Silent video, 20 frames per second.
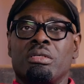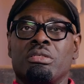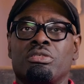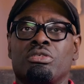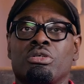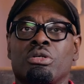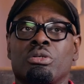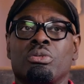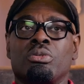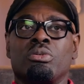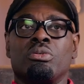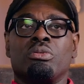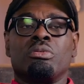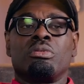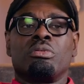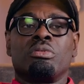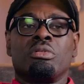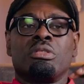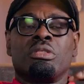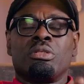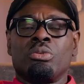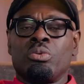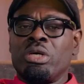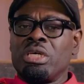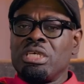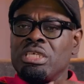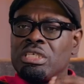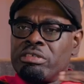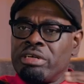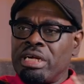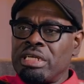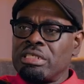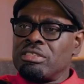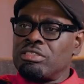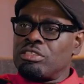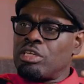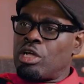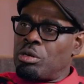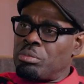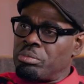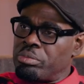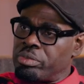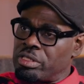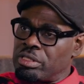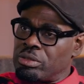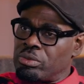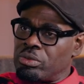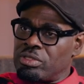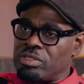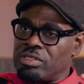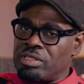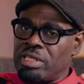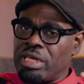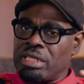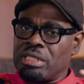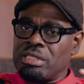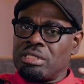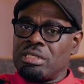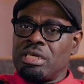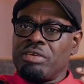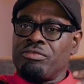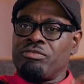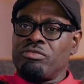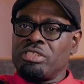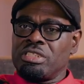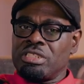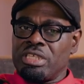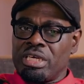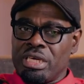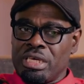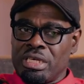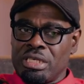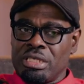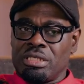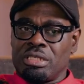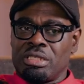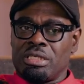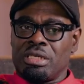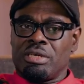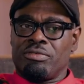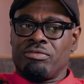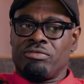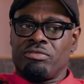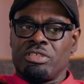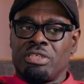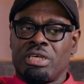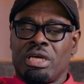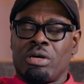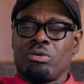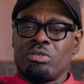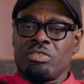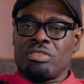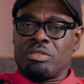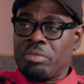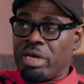So the way he ran his company was that every day, I was the